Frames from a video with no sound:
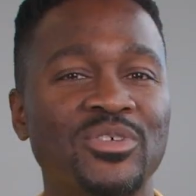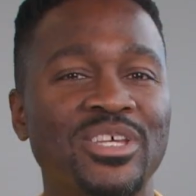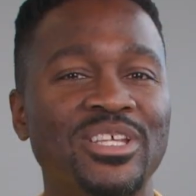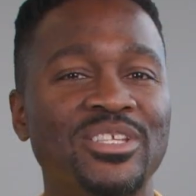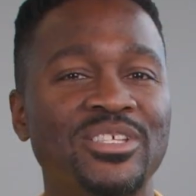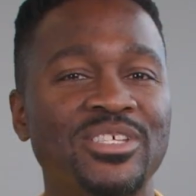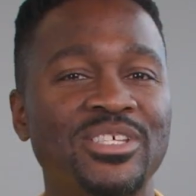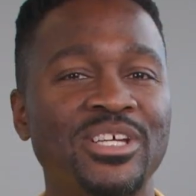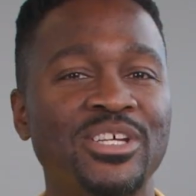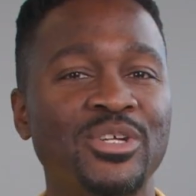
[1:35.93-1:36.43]
can
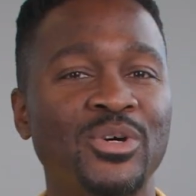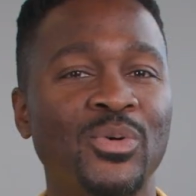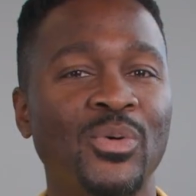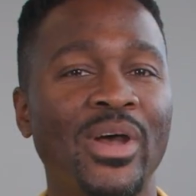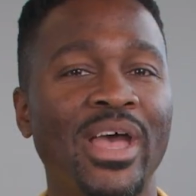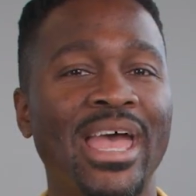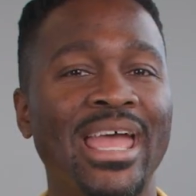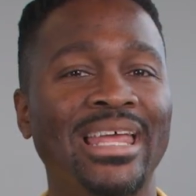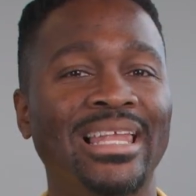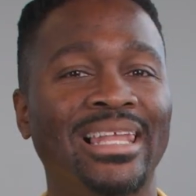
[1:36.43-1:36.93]
signal
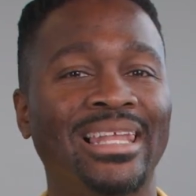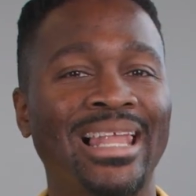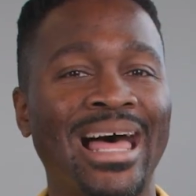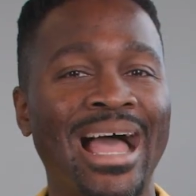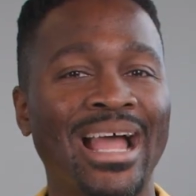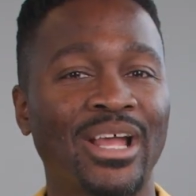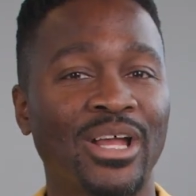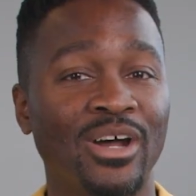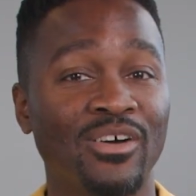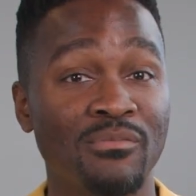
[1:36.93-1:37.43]
a
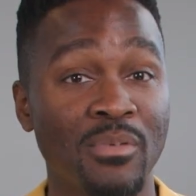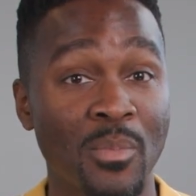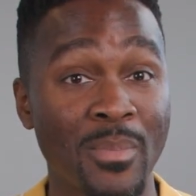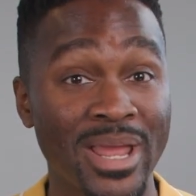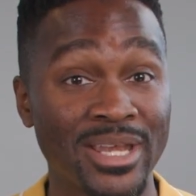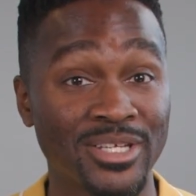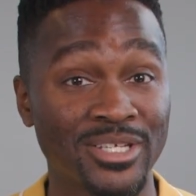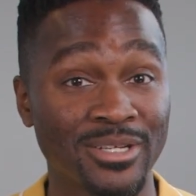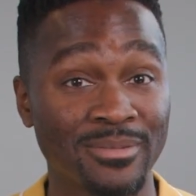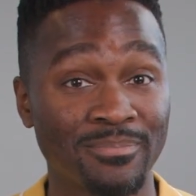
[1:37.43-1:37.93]
lack of
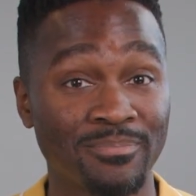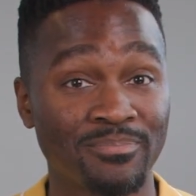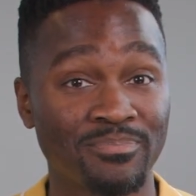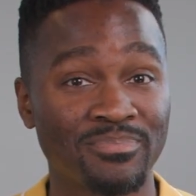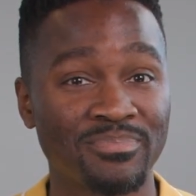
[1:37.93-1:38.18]
momentum,